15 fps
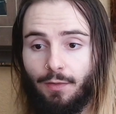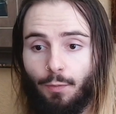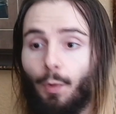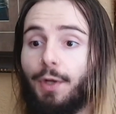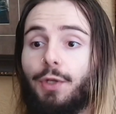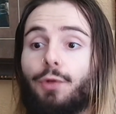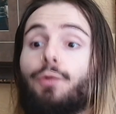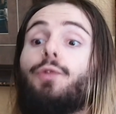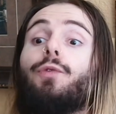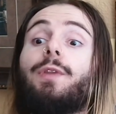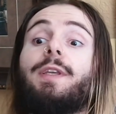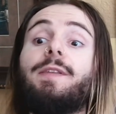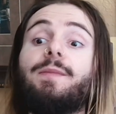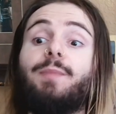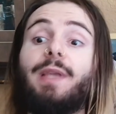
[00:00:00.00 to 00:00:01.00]
when you do
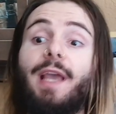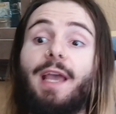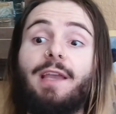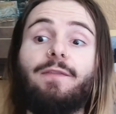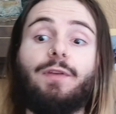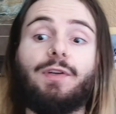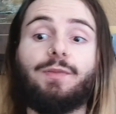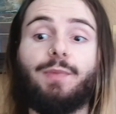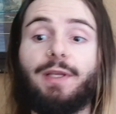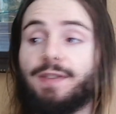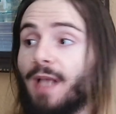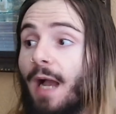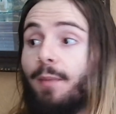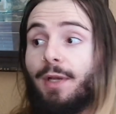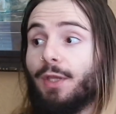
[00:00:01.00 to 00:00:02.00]
these behaviors because
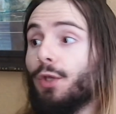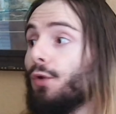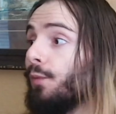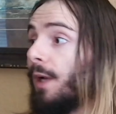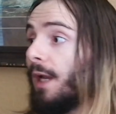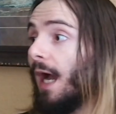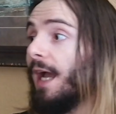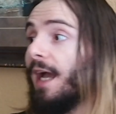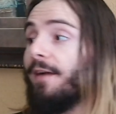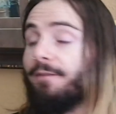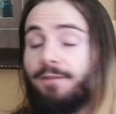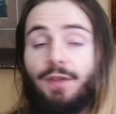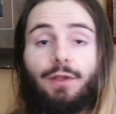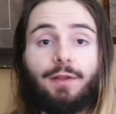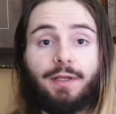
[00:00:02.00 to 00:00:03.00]
I'm a human. I
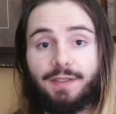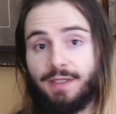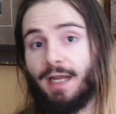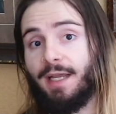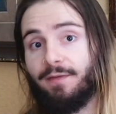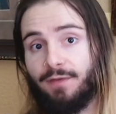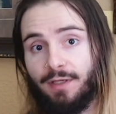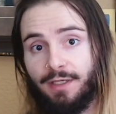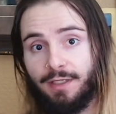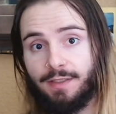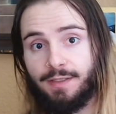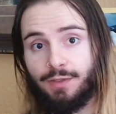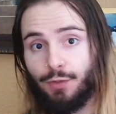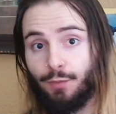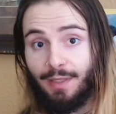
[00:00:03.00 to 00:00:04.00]
have feelings and I have
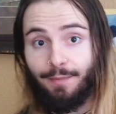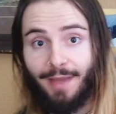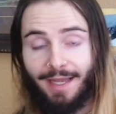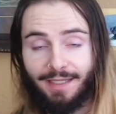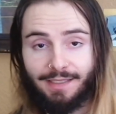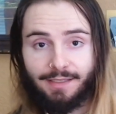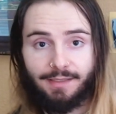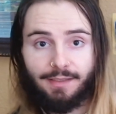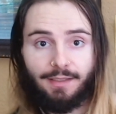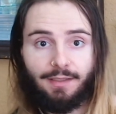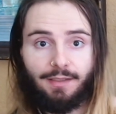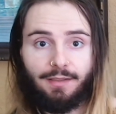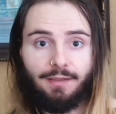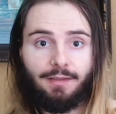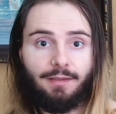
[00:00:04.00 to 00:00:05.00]
needs to be met.
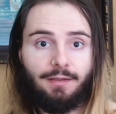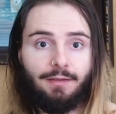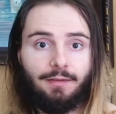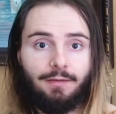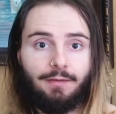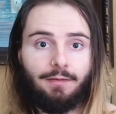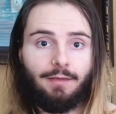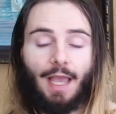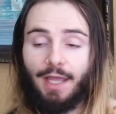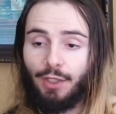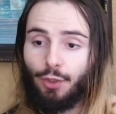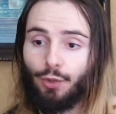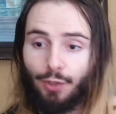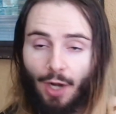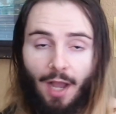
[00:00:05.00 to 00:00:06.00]
And
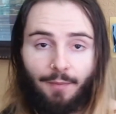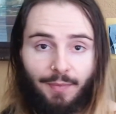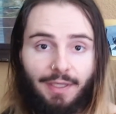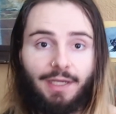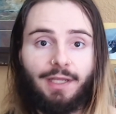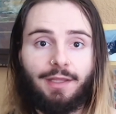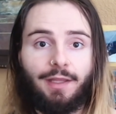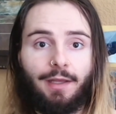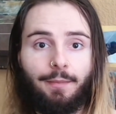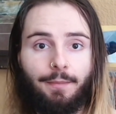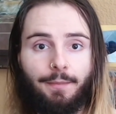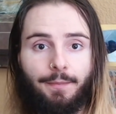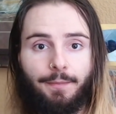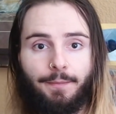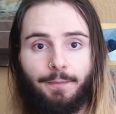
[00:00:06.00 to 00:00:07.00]
you're not meeting
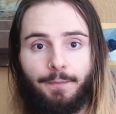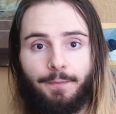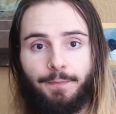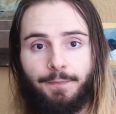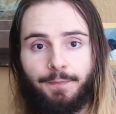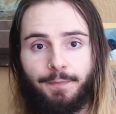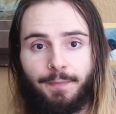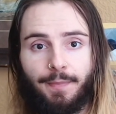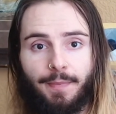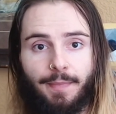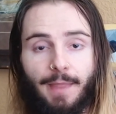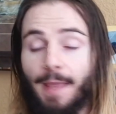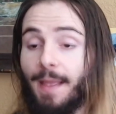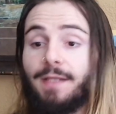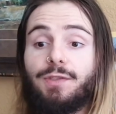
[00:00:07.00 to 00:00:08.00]
them.
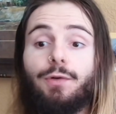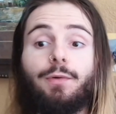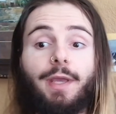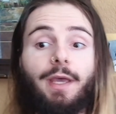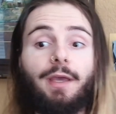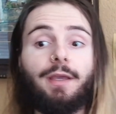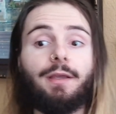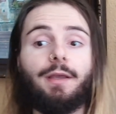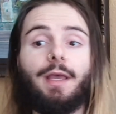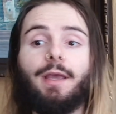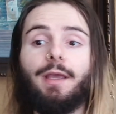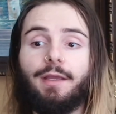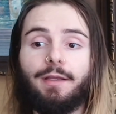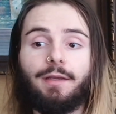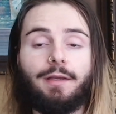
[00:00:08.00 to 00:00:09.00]
And that's okay.
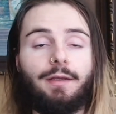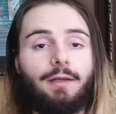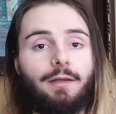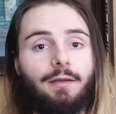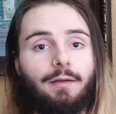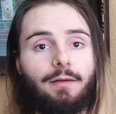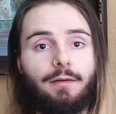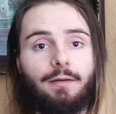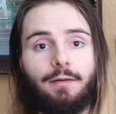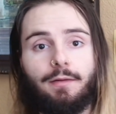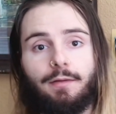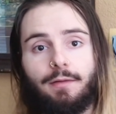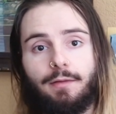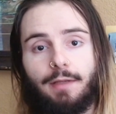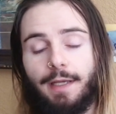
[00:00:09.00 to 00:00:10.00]
Hey,
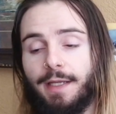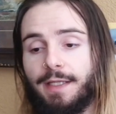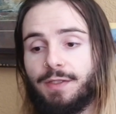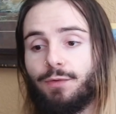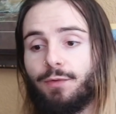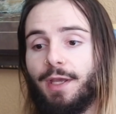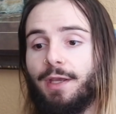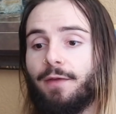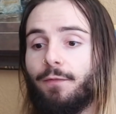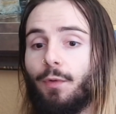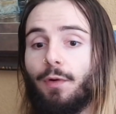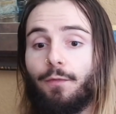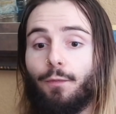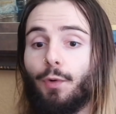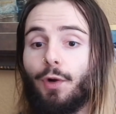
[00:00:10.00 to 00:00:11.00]
it's okay. If
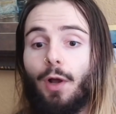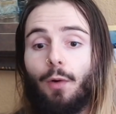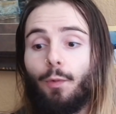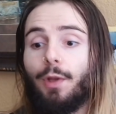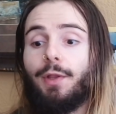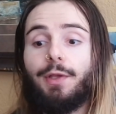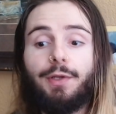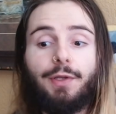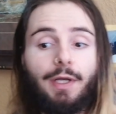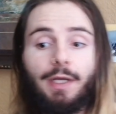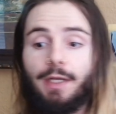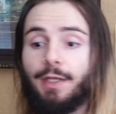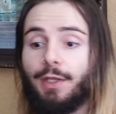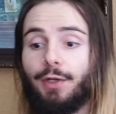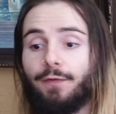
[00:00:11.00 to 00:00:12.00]
you're not willing
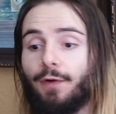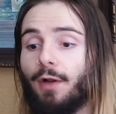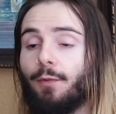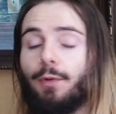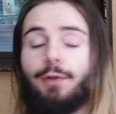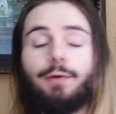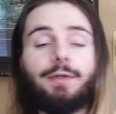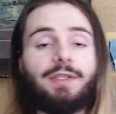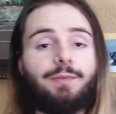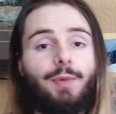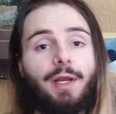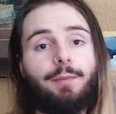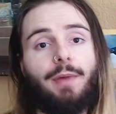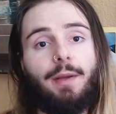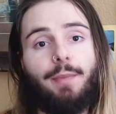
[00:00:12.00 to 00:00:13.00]
to
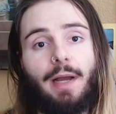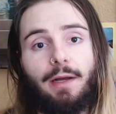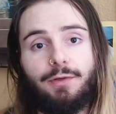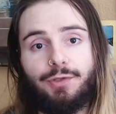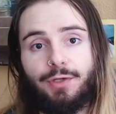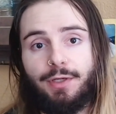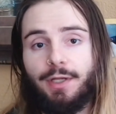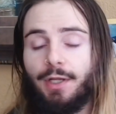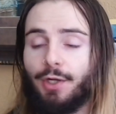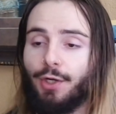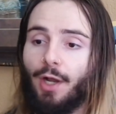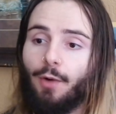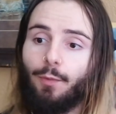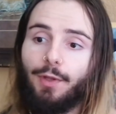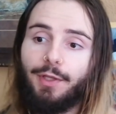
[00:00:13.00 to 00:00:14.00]
respect my boundary, you're
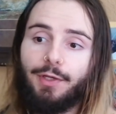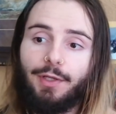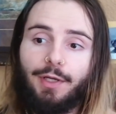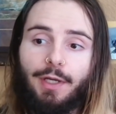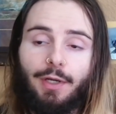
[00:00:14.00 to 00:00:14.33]
not willing to